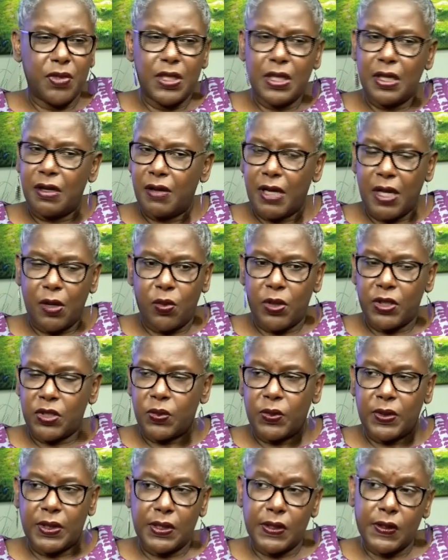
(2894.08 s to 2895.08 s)
year I
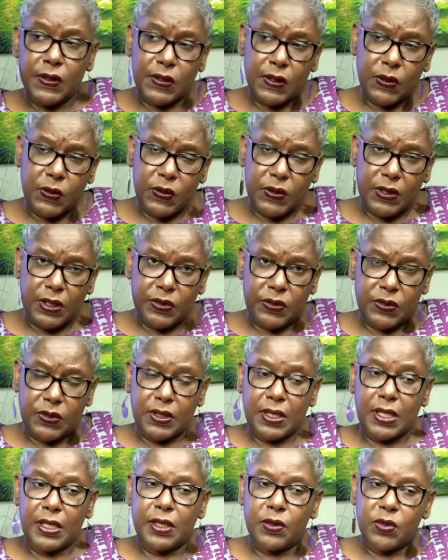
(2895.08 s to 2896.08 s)
worked within the Sickle Cell
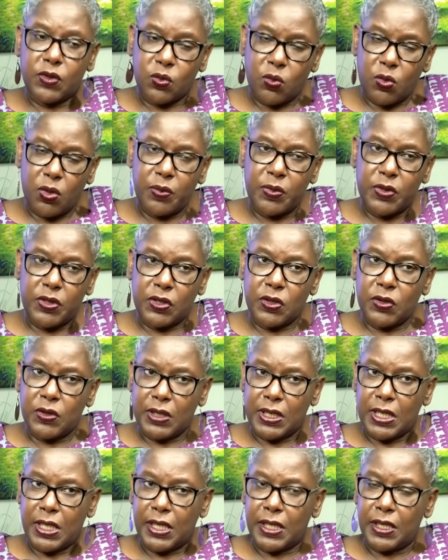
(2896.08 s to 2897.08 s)
Society, there was one
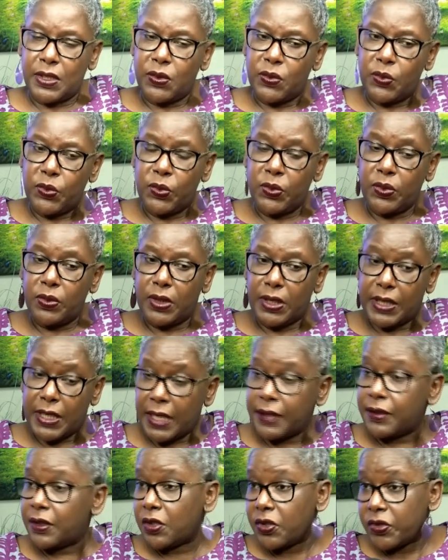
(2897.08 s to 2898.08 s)
particular guy who he
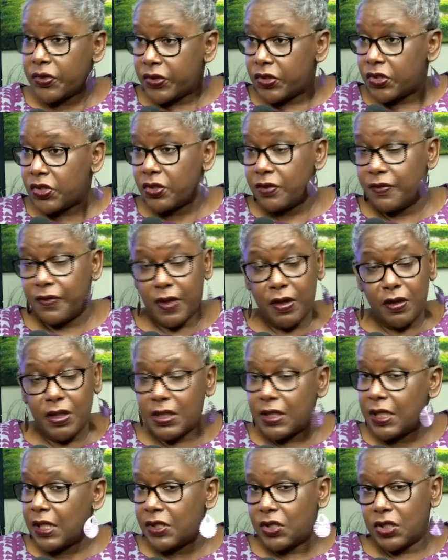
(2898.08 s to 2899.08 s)
had the condition, very
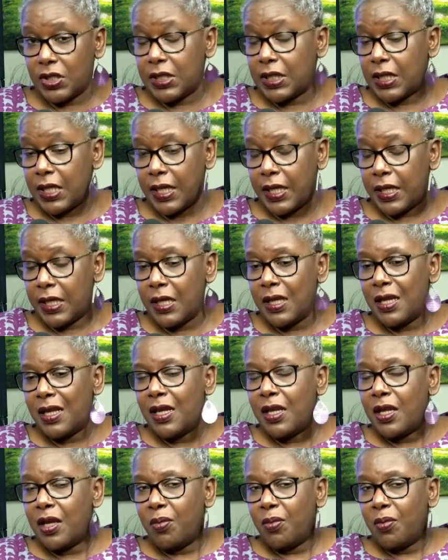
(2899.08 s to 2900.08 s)
intelligent guy,
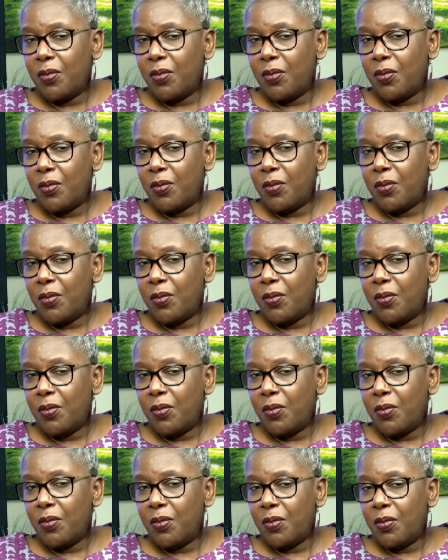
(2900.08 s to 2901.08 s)
but he
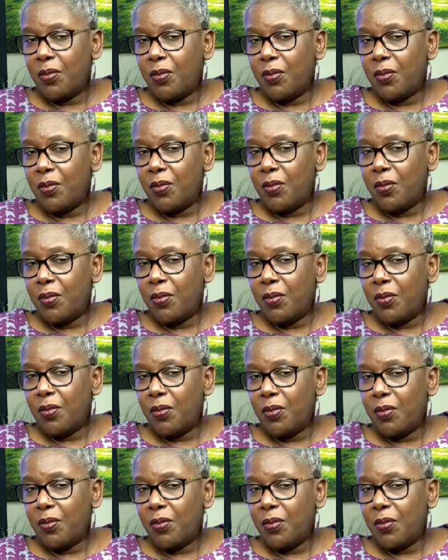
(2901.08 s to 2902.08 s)
was consumed by
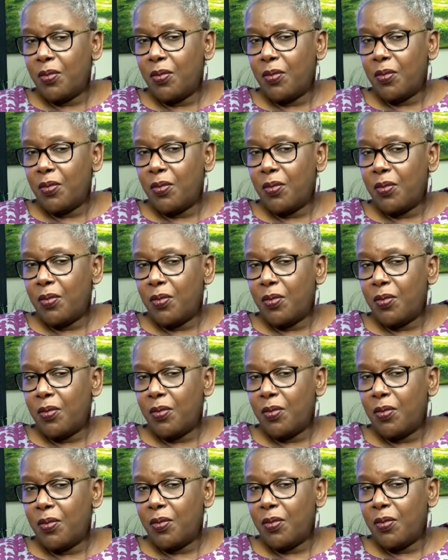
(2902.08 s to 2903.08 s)
blame of
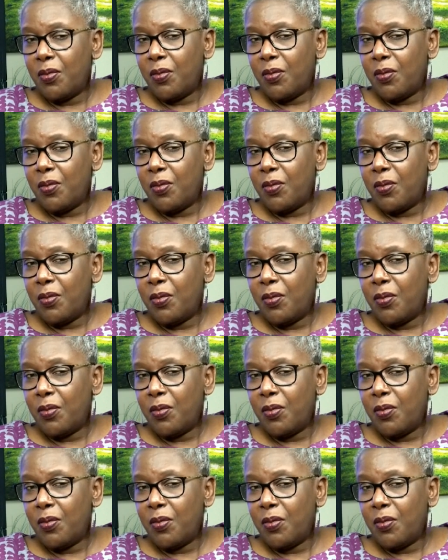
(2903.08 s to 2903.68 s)
his parents for